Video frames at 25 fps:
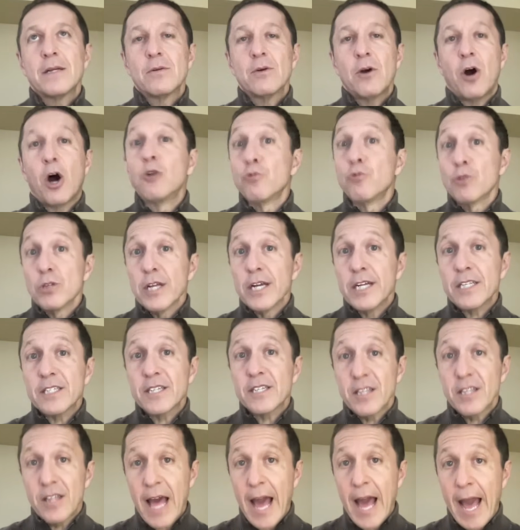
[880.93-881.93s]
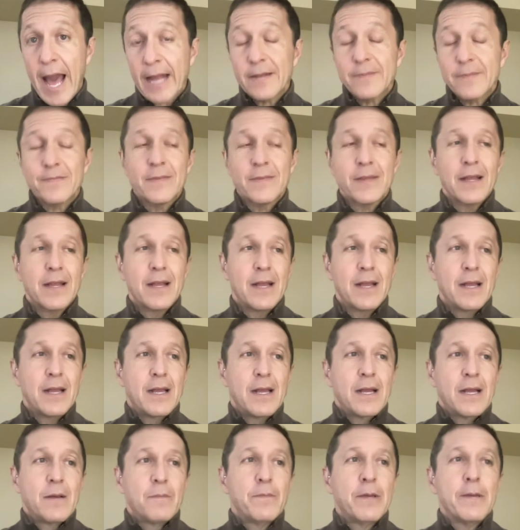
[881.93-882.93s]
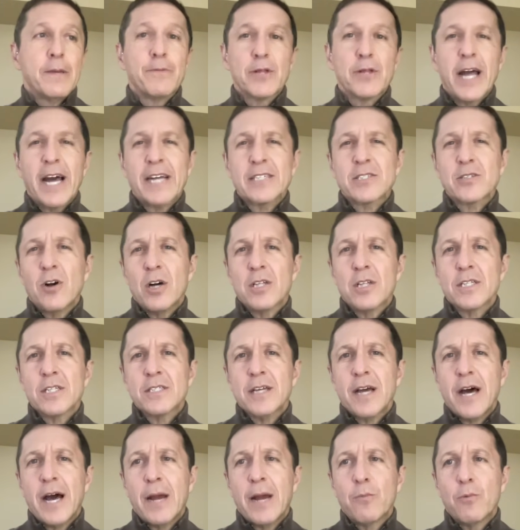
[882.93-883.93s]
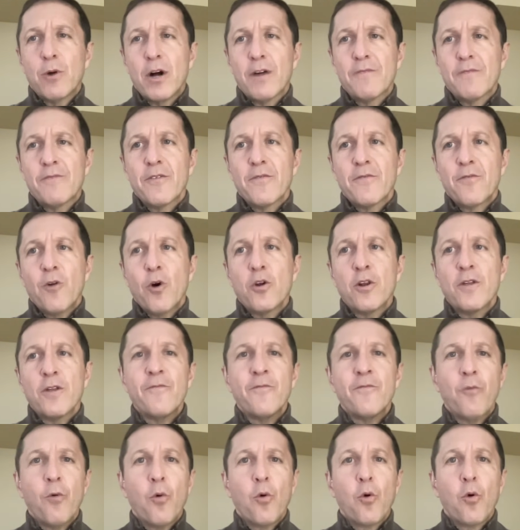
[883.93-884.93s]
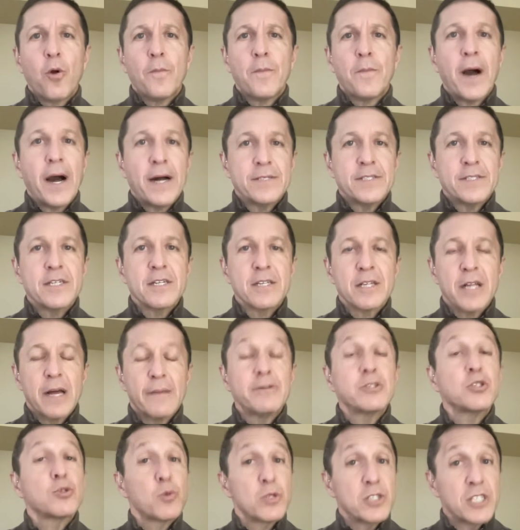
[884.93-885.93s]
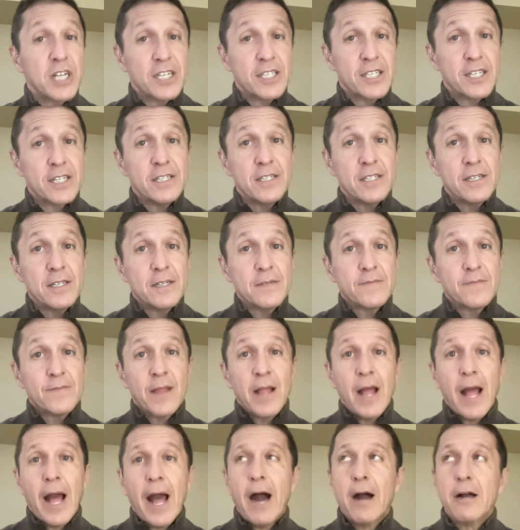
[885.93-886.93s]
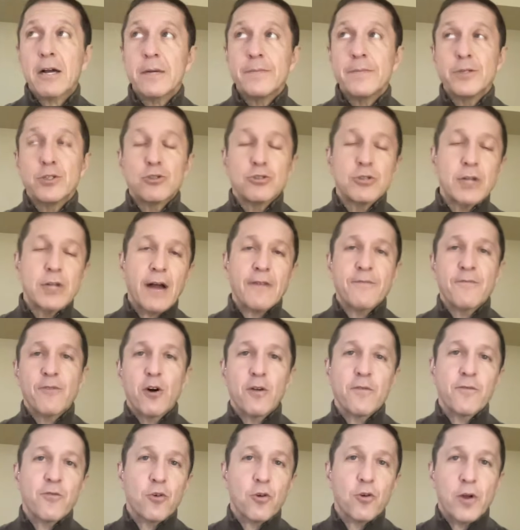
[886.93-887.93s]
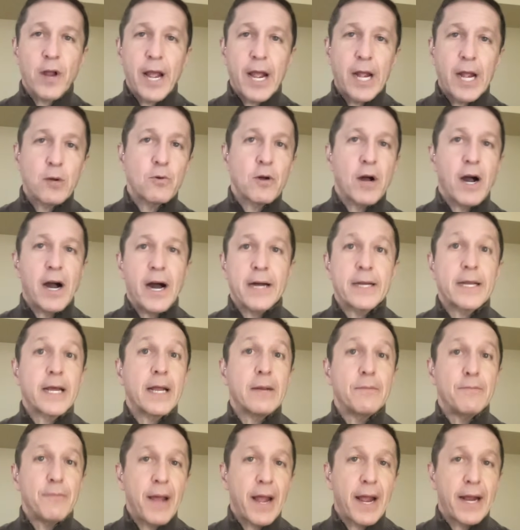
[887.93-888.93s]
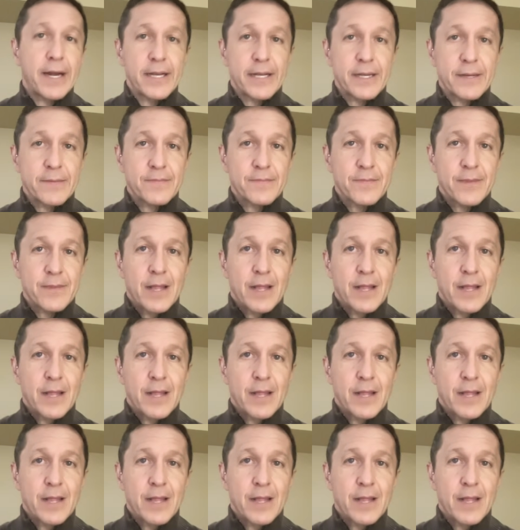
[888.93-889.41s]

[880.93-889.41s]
unrelated to that, people ask all the time, well, if you voted for Bonds and Clemens, which I did, how come you do not vote for A-Rod and Manny?